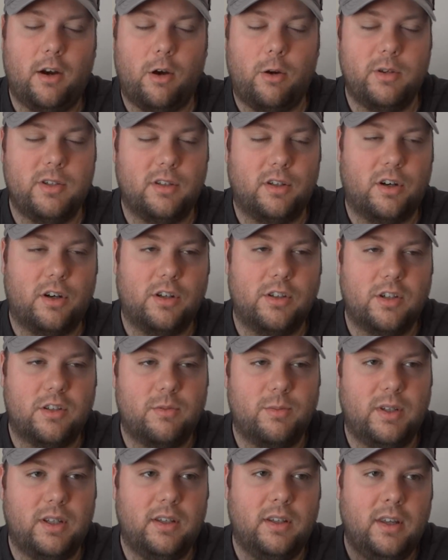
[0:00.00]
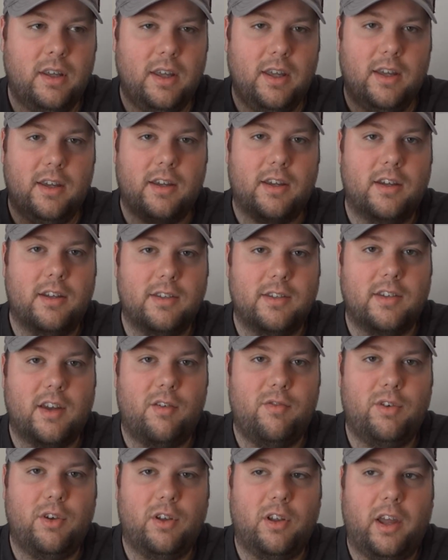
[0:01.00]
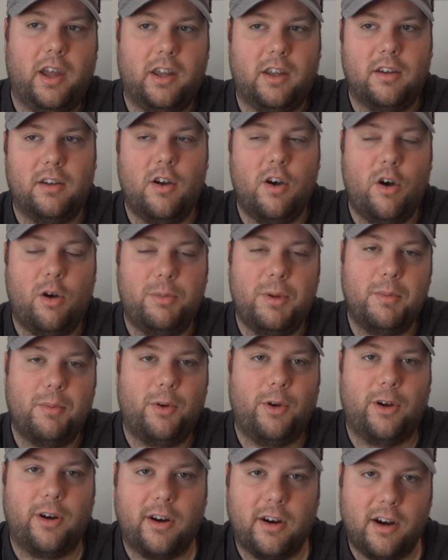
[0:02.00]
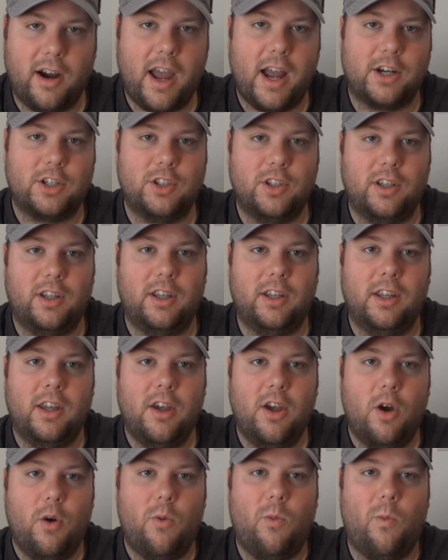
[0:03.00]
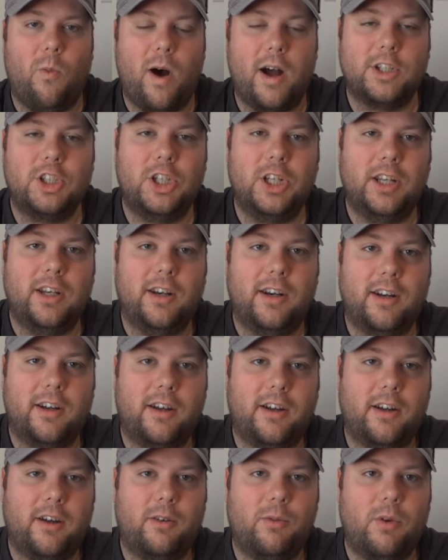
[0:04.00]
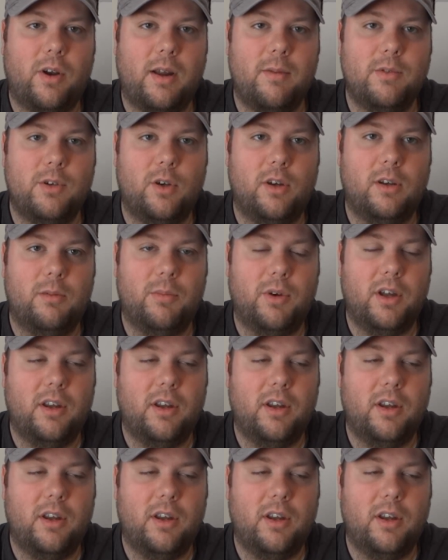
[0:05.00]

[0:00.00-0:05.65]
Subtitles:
It always encourages me, because I feel like, oh, people are actually watching what I'm doing.